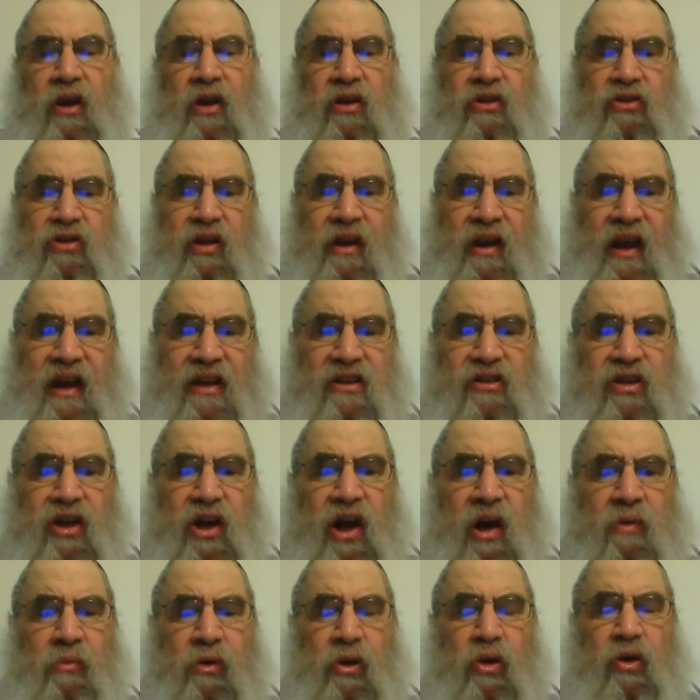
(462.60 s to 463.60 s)
he has to
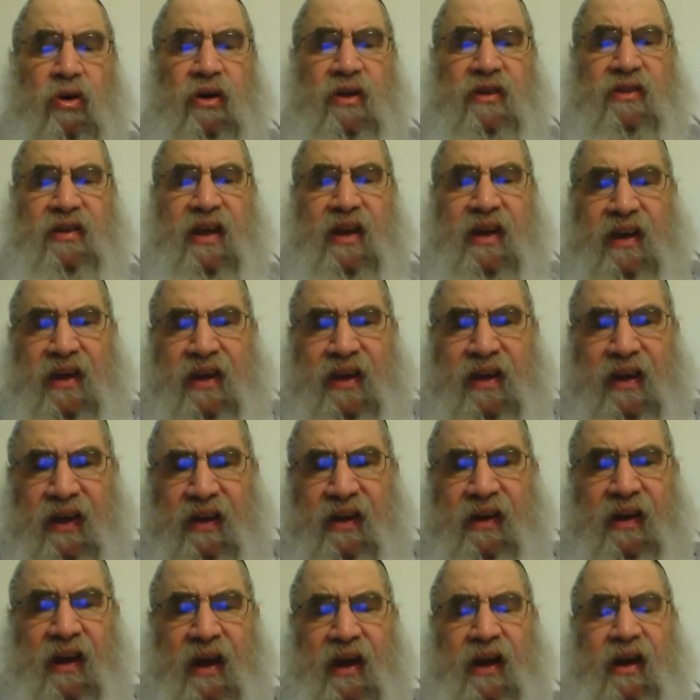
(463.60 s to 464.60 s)
come along and say
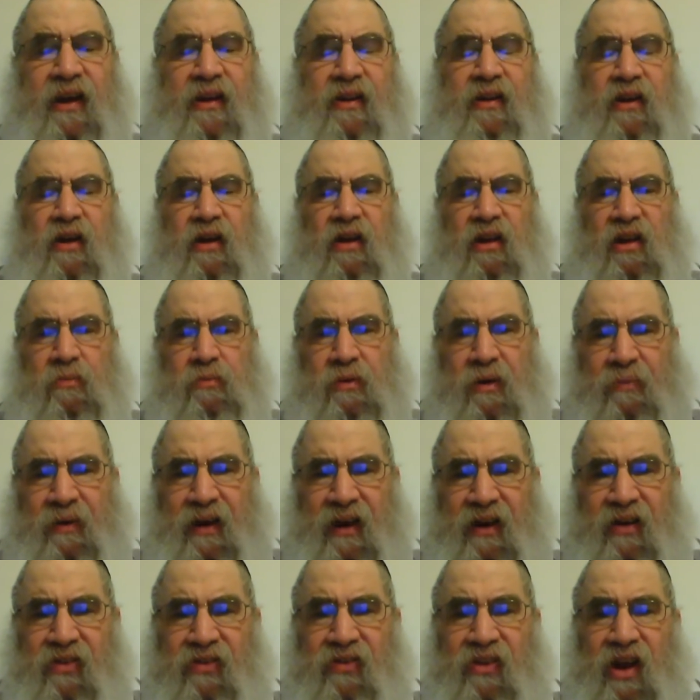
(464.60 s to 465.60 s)
kin nega nirali
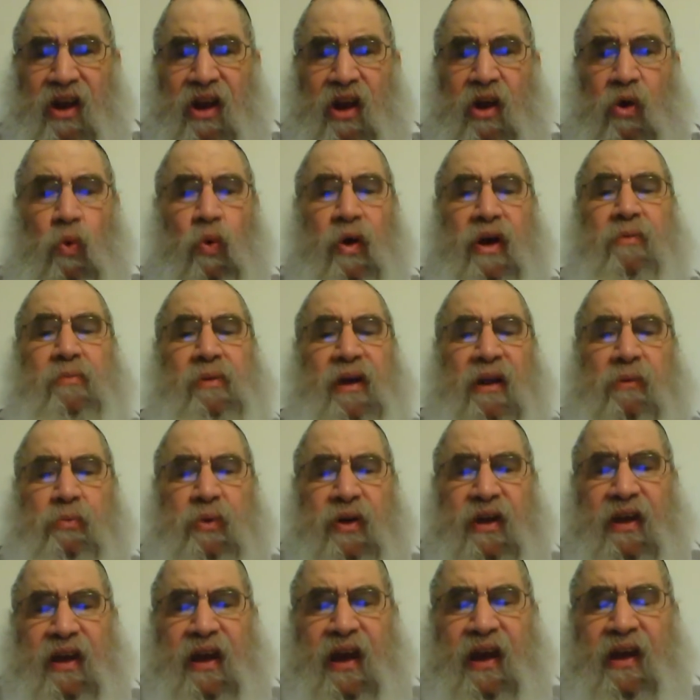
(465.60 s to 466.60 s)
babayis. What about
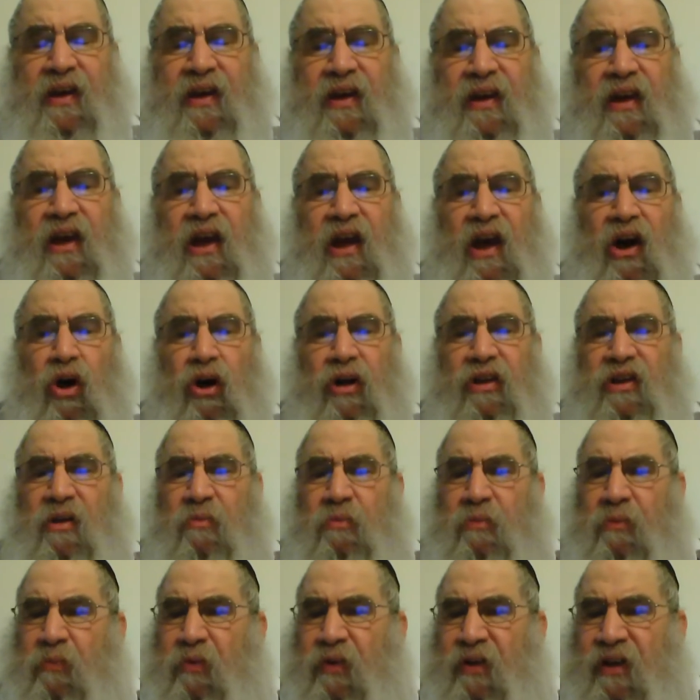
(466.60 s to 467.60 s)
b'nigei nigei odem
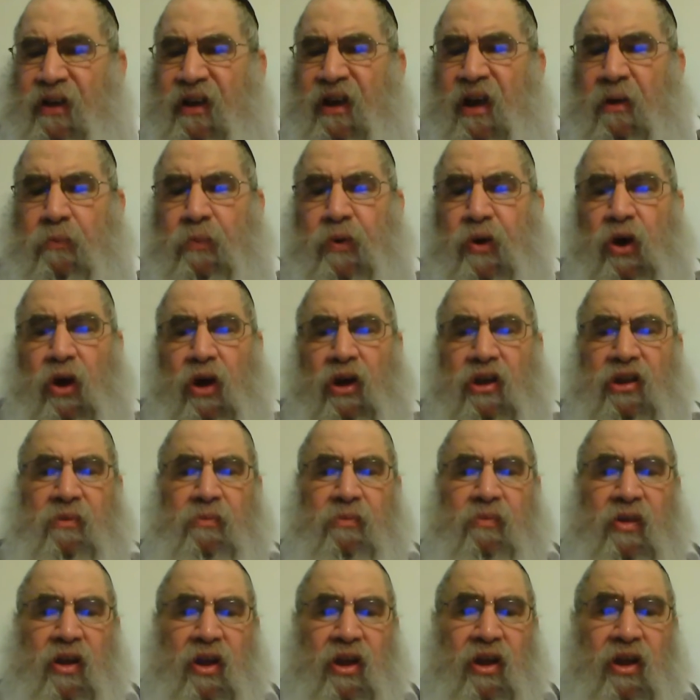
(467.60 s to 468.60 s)
and b'nigei begodem?
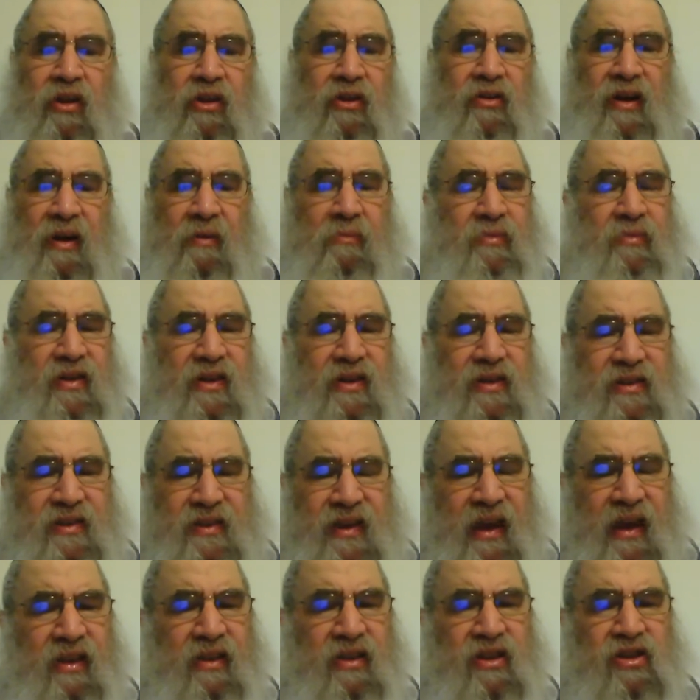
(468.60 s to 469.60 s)
The Rambam didn't
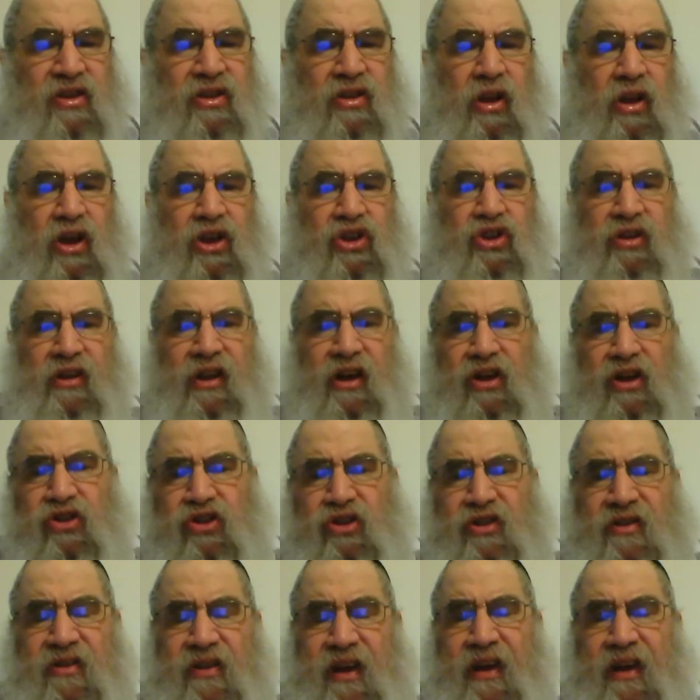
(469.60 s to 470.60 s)
say this loshon that he
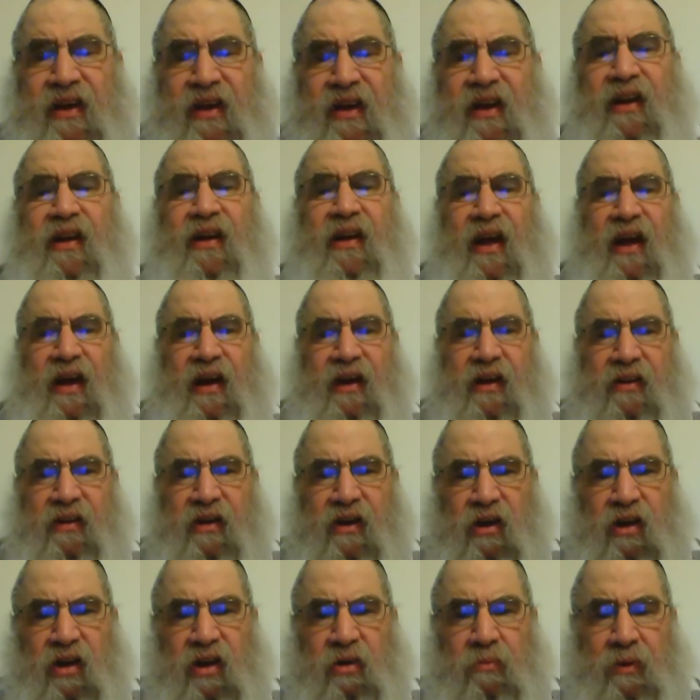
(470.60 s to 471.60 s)
should say kin nega
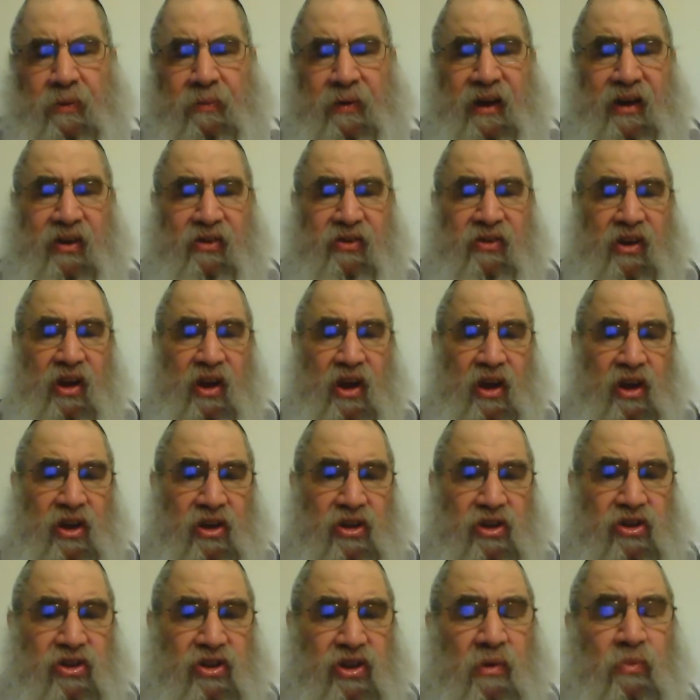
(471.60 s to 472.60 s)
nirali babayis.
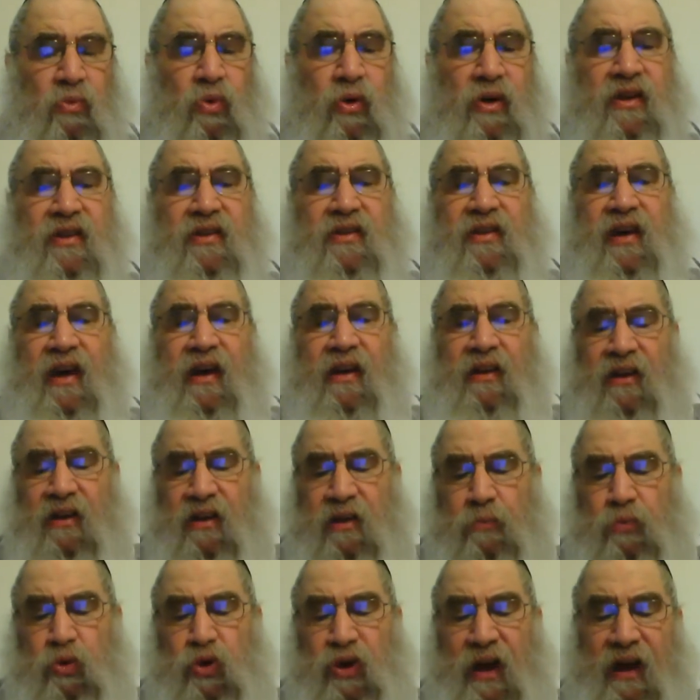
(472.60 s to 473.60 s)
So some want to say that
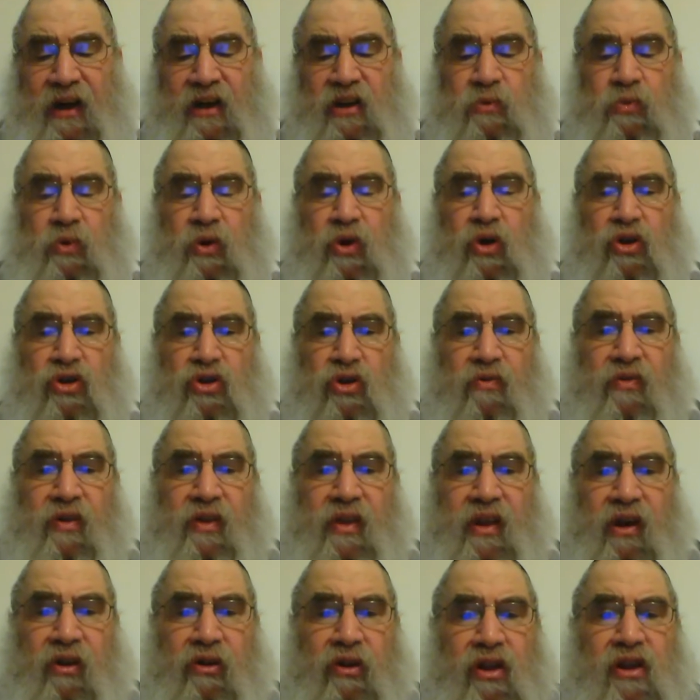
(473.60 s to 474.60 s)
the pshat is because over
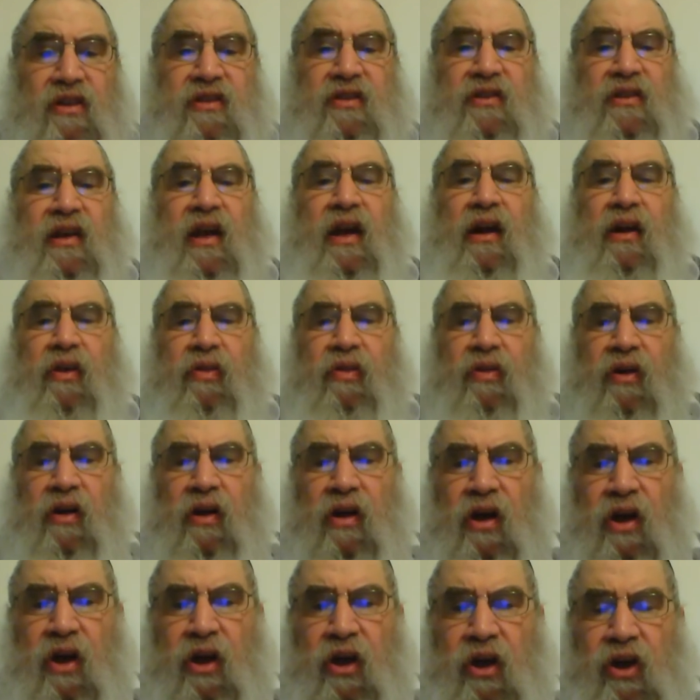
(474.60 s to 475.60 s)
there he doesn't say anything.
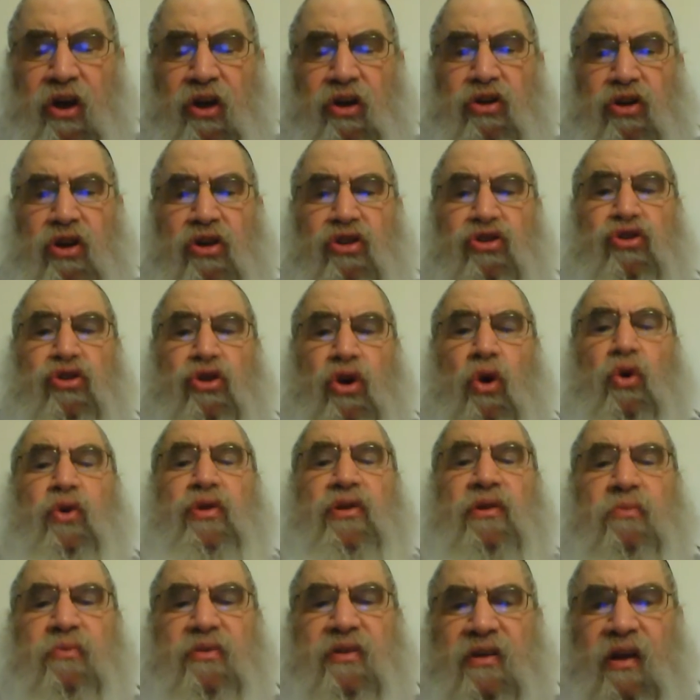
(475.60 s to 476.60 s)
He just
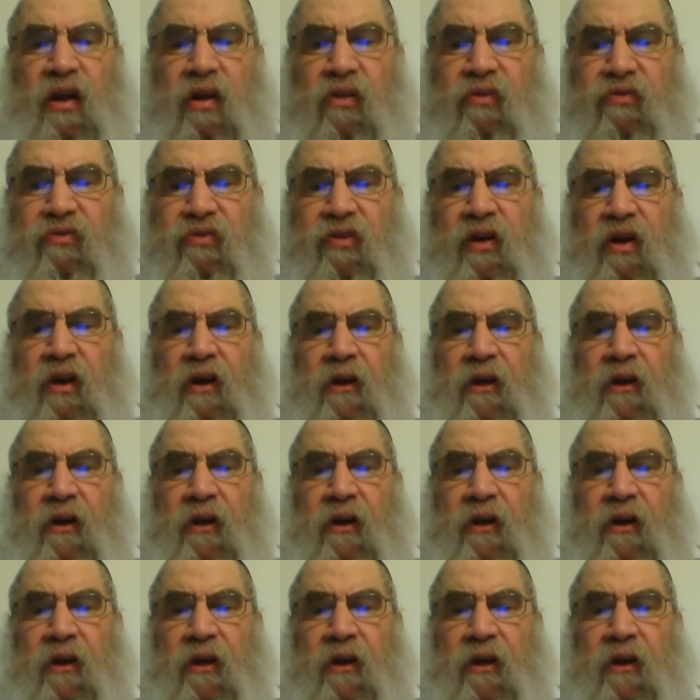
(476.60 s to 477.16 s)
shows himself